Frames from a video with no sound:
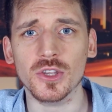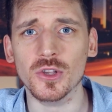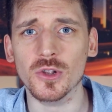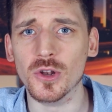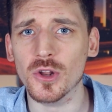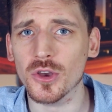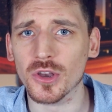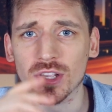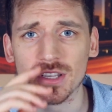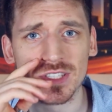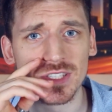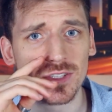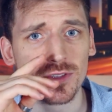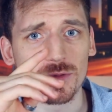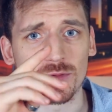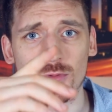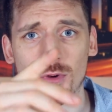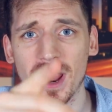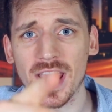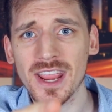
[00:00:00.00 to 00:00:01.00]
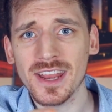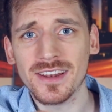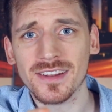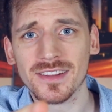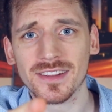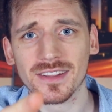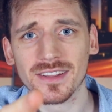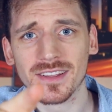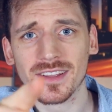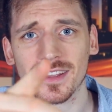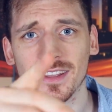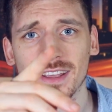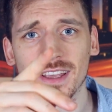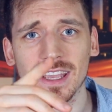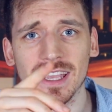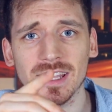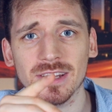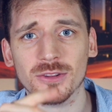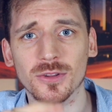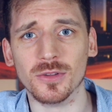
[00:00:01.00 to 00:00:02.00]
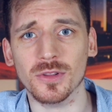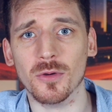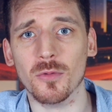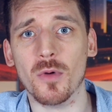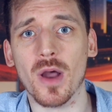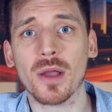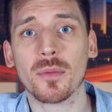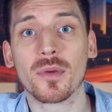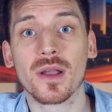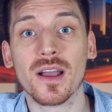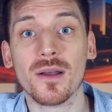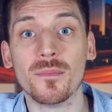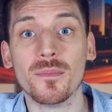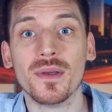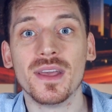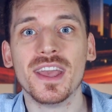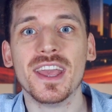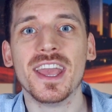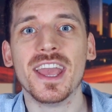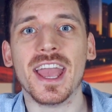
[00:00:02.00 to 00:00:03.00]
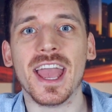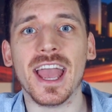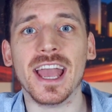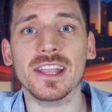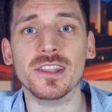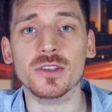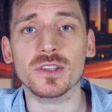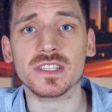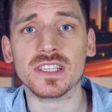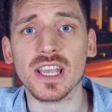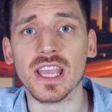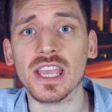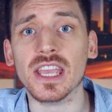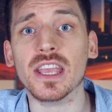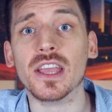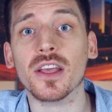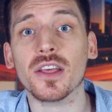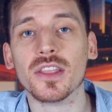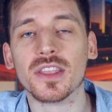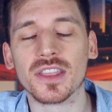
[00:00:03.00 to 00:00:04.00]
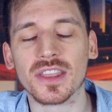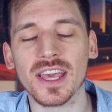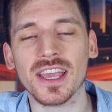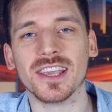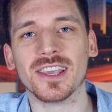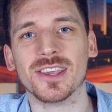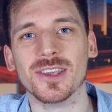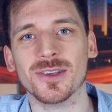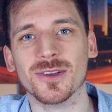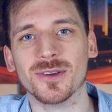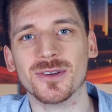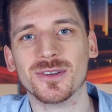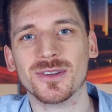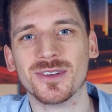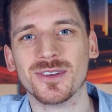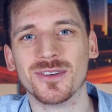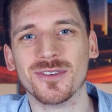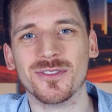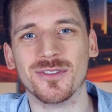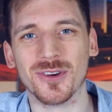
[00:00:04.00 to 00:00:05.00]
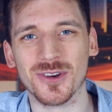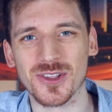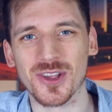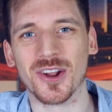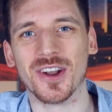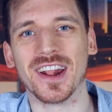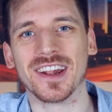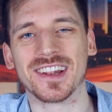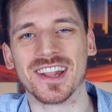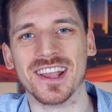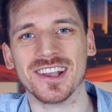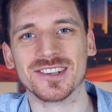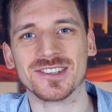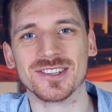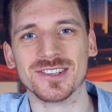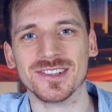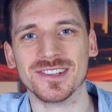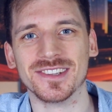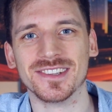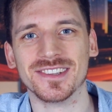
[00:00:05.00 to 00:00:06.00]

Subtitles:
you look straight into the webcam and you say, thank you for your attention.